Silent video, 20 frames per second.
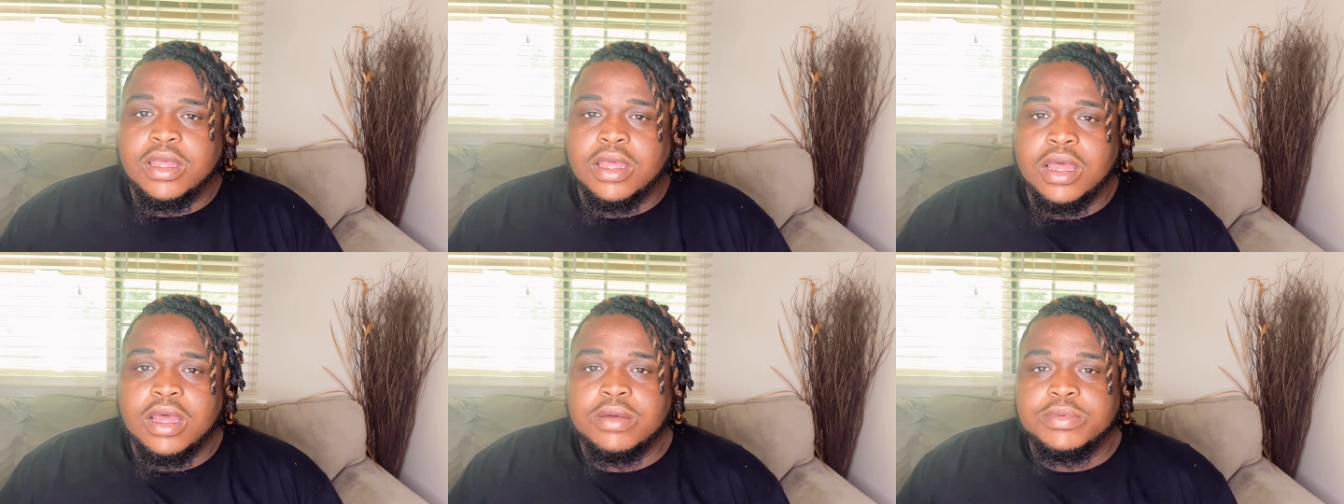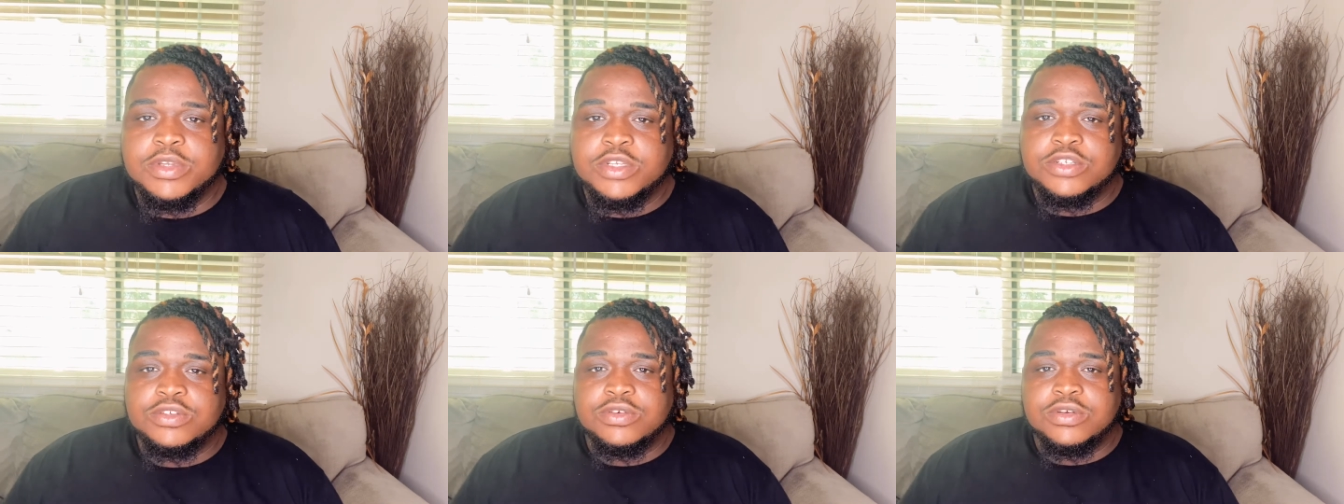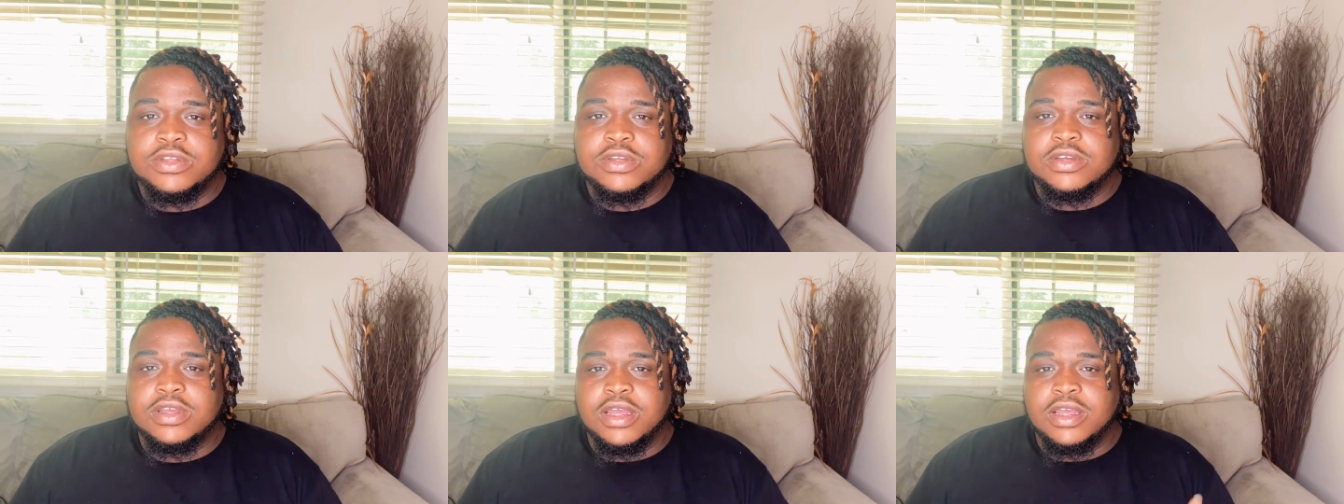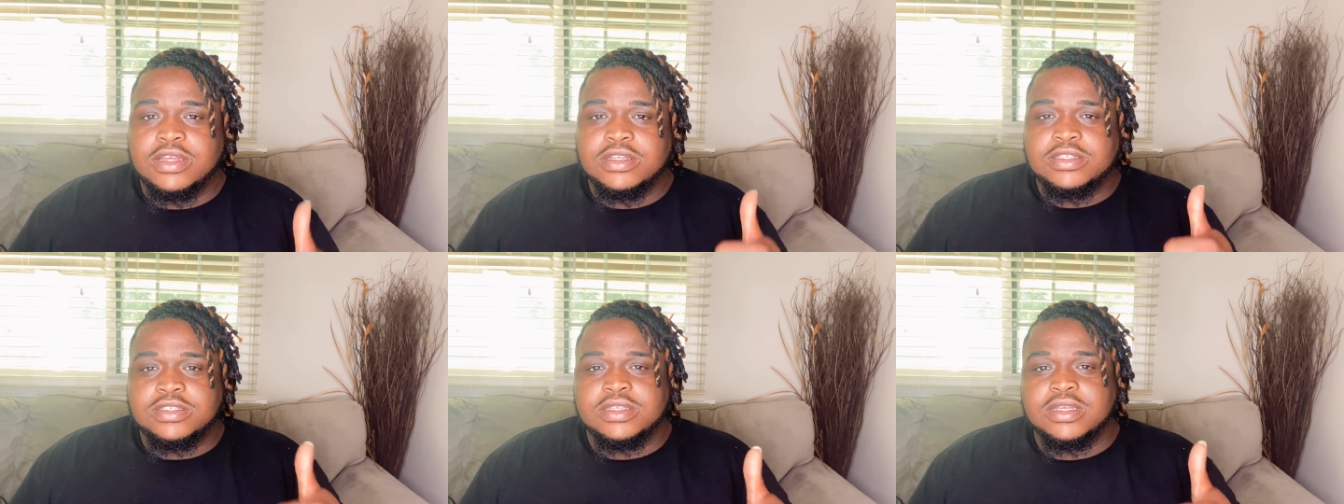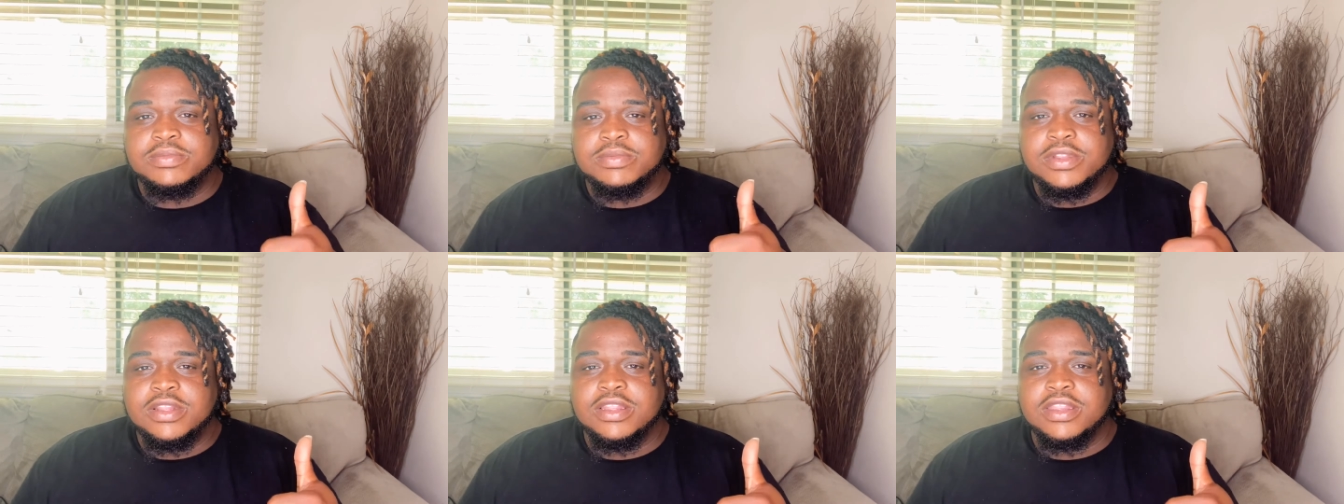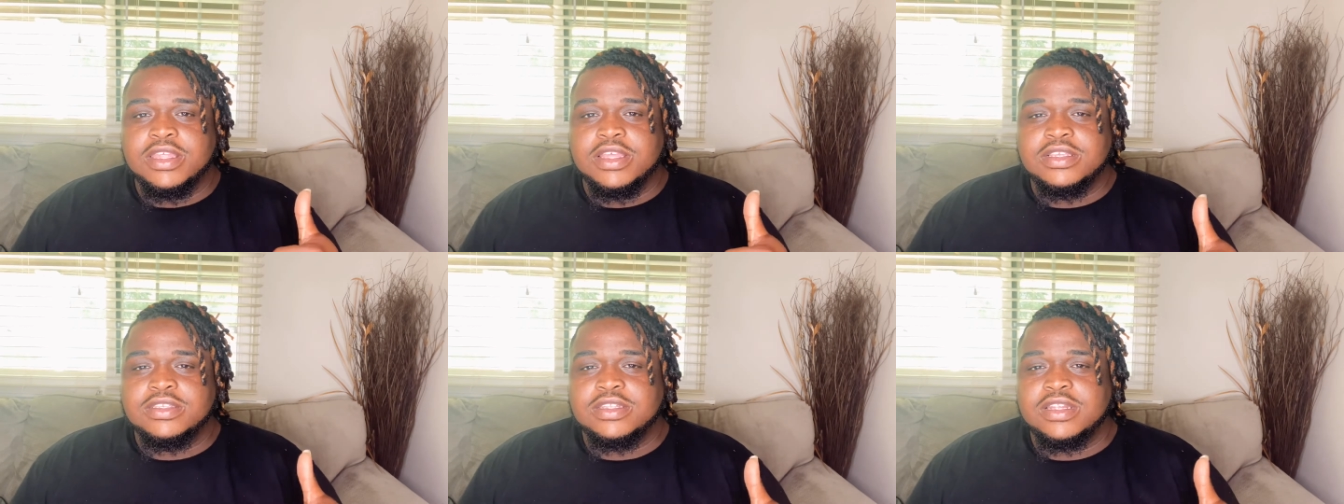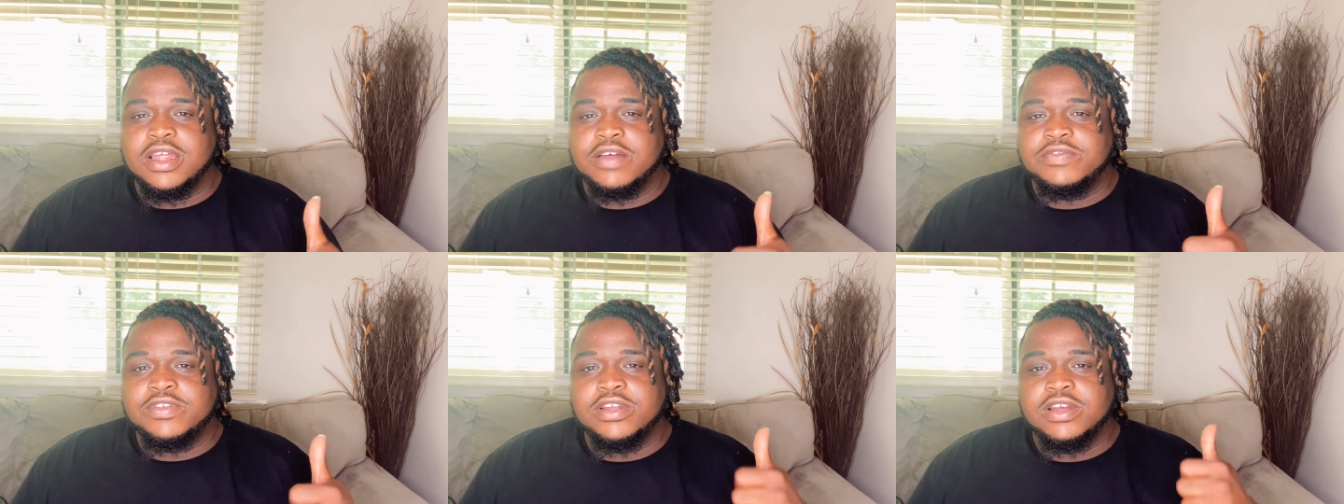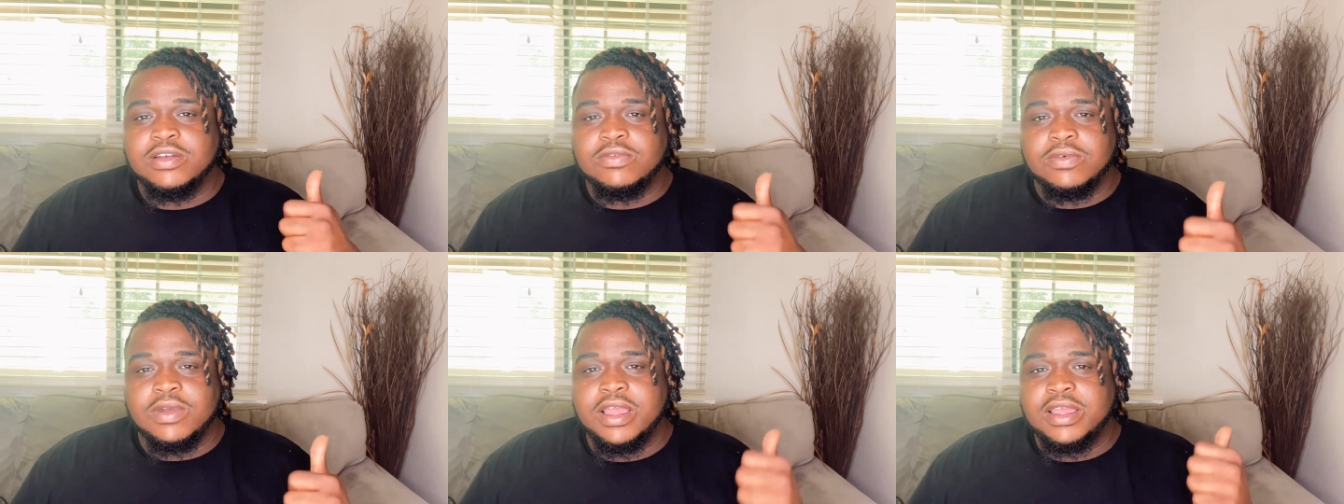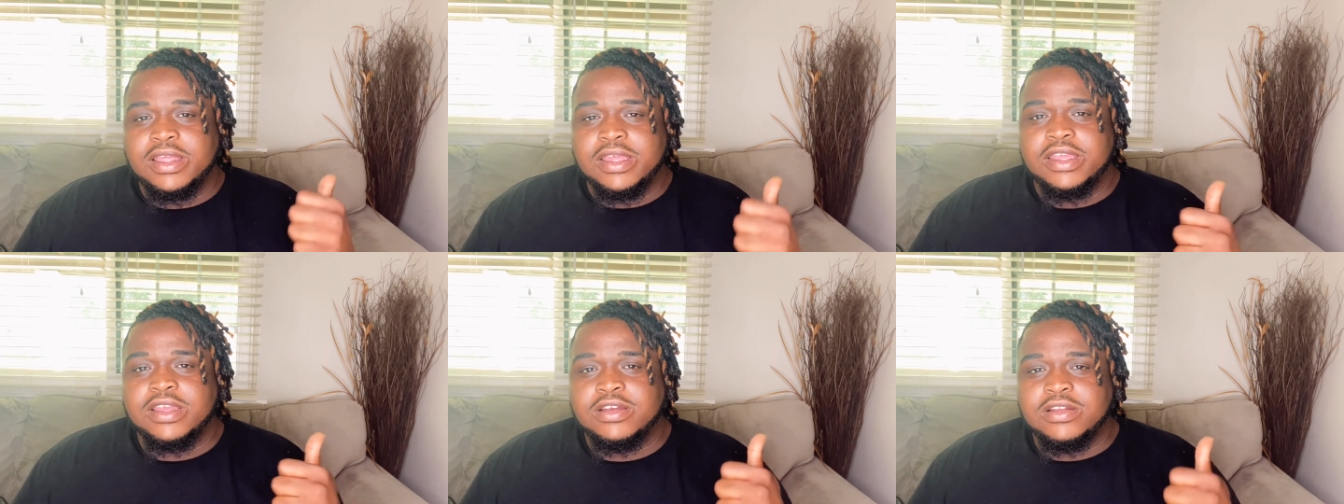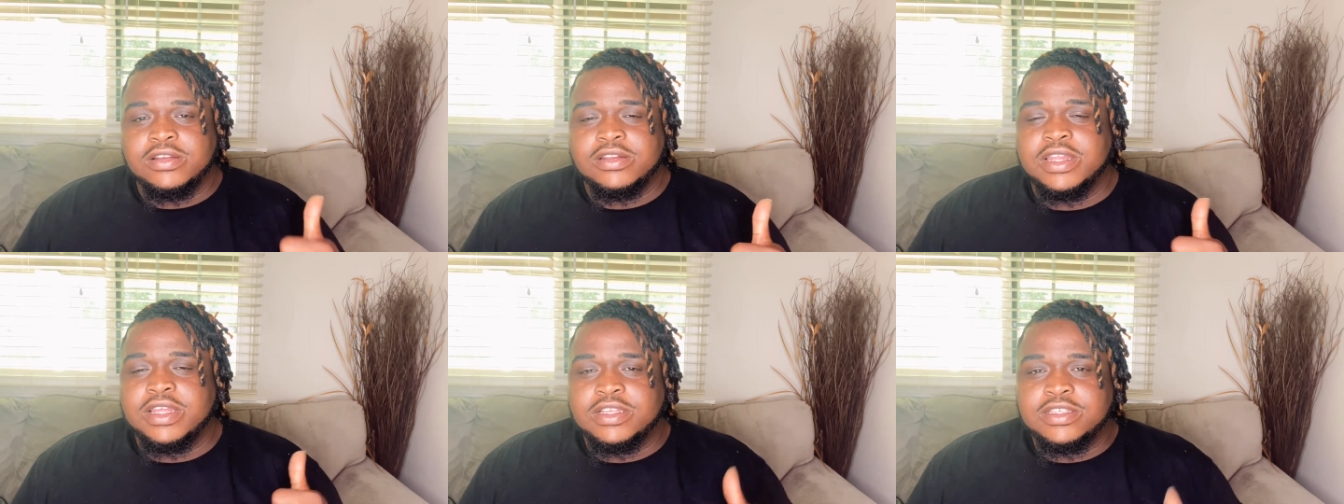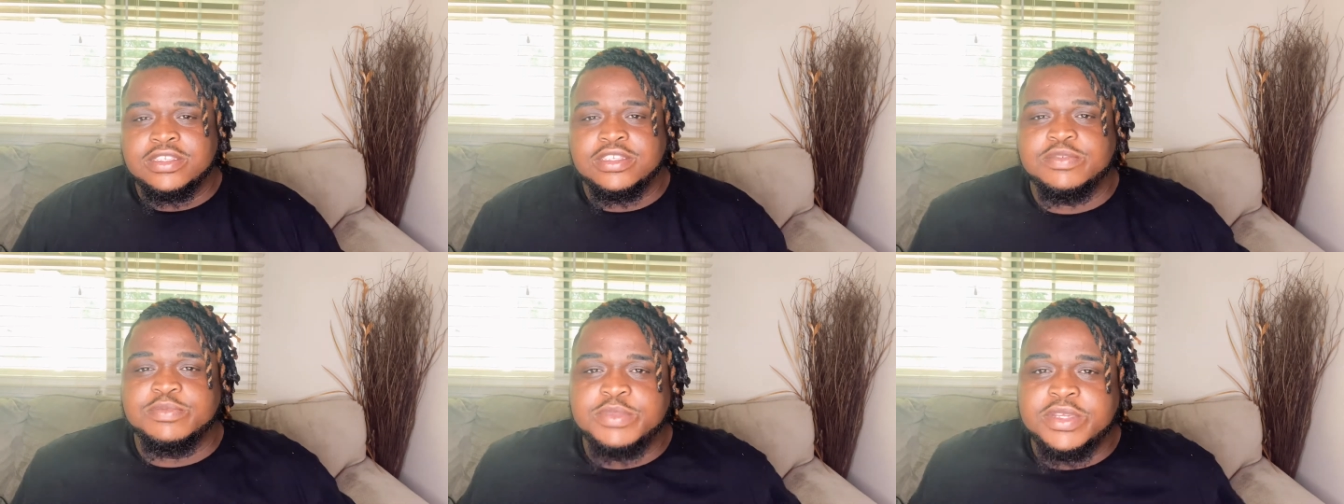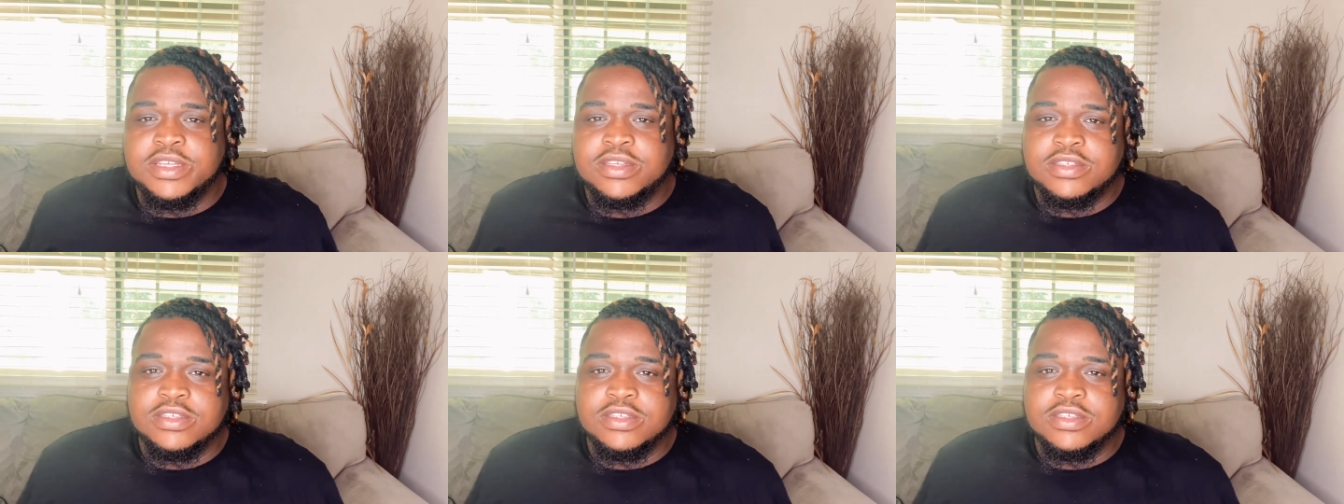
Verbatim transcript: I'll be showing you guys some of the things that I've done right here next to me.